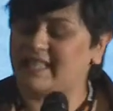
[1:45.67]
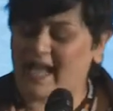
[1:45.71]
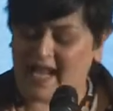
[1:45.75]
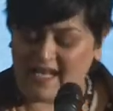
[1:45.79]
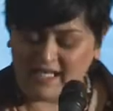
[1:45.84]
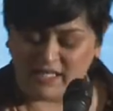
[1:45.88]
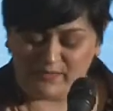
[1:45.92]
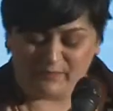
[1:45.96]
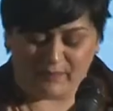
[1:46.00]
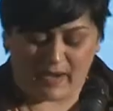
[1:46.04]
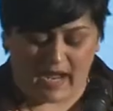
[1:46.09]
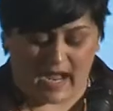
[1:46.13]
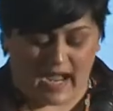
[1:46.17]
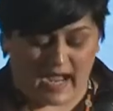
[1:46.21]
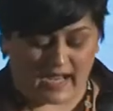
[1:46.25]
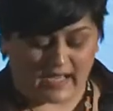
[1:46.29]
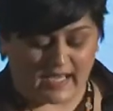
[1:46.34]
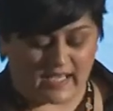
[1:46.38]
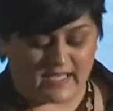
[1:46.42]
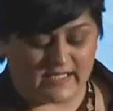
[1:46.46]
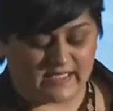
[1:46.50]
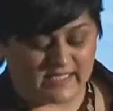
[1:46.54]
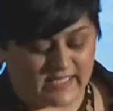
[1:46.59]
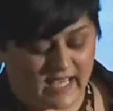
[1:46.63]
stand
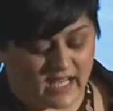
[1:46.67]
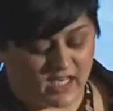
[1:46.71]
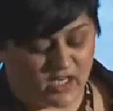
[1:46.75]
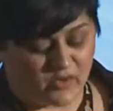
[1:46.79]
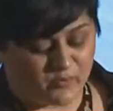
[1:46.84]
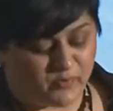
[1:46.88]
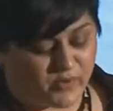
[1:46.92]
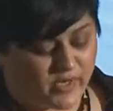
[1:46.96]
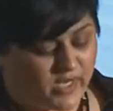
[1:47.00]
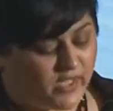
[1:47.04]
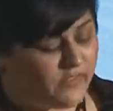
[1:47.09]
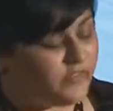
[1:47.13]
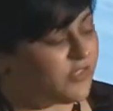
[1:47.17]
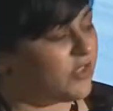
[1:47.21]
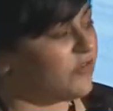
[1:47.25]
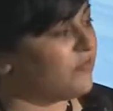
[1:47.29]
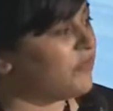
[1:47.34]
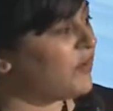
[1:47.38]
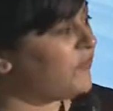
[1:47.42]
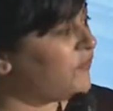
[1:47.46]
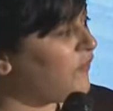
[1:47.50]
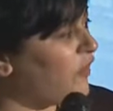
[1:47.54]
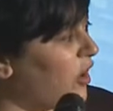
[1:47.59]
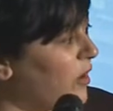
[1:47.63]
back and celebrate the
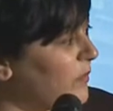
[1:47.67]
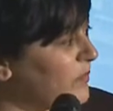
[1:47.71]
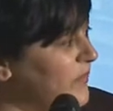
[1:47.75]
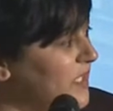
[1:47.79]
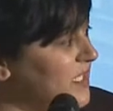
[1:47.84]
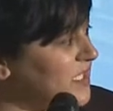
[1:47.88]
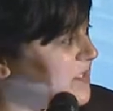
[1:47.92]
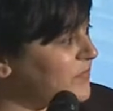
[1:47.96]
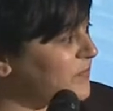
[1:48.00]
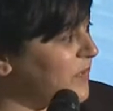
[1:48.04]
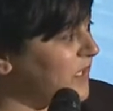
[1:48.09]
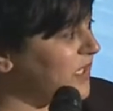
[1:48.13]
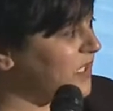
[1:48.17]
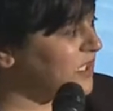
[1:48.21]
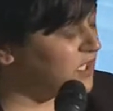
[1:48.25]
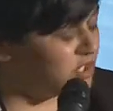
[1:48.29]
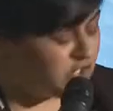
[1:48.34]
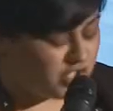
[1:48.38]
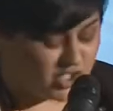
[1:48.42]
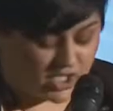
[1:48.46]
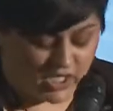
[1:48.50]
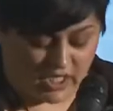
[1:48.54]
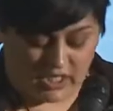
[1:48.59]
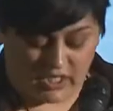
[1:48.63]
reform that's been
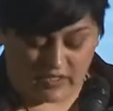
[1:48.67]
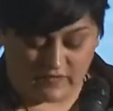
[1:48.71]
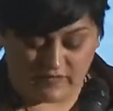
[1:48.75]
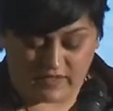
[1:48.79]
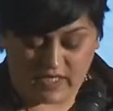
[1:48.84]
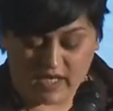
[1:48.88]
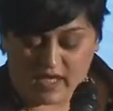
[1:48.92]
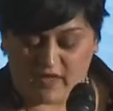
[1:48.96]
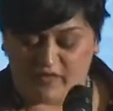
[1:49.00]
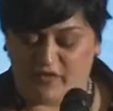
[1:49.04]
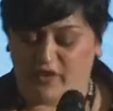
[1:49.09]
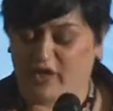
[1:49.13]
achieved,